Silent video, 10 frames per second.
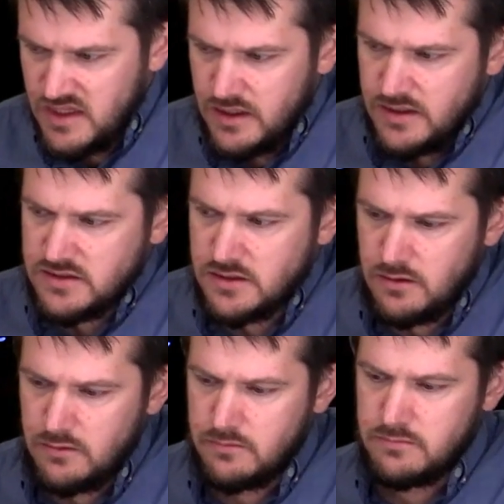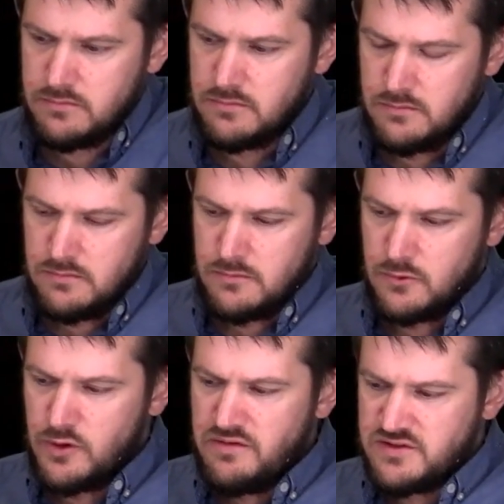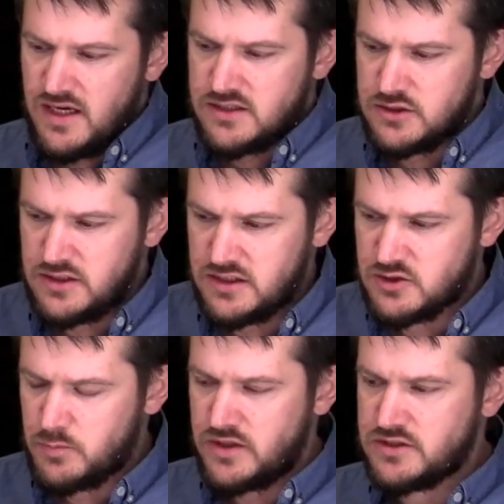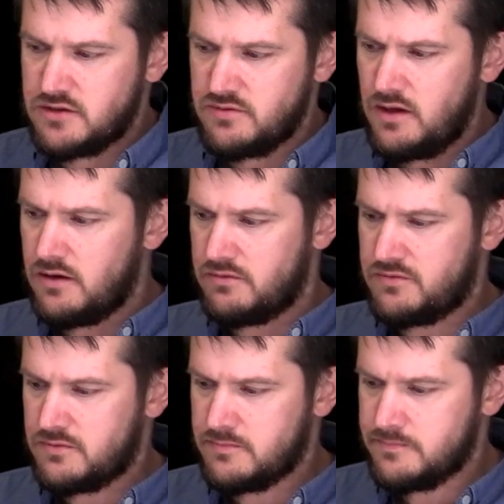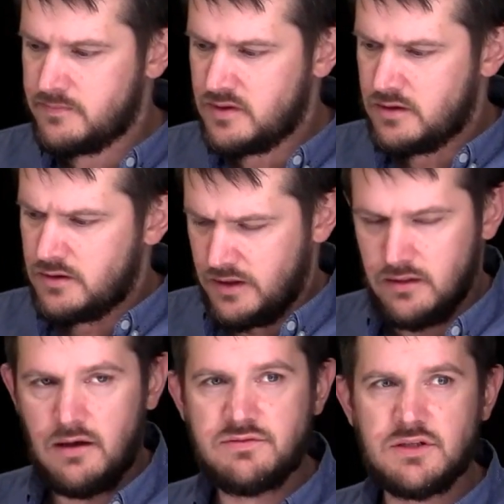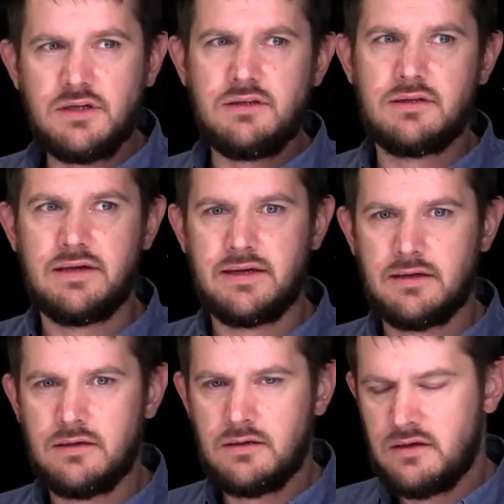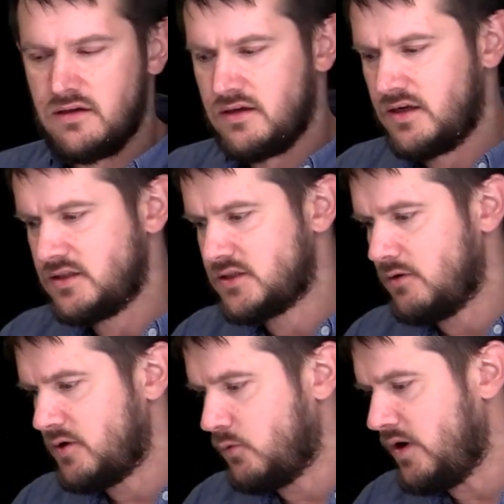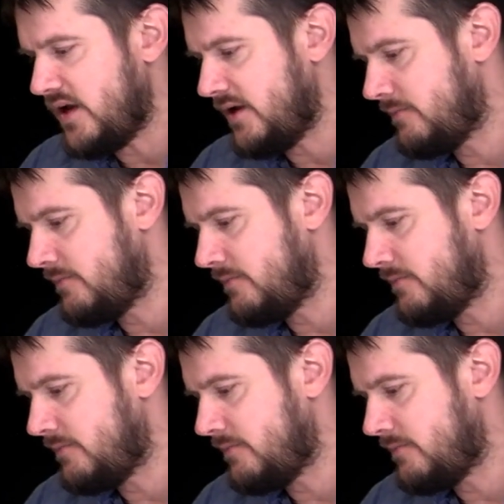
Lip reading: And so, grief's actually an expression of love, and love's a good thing. And so, in a way,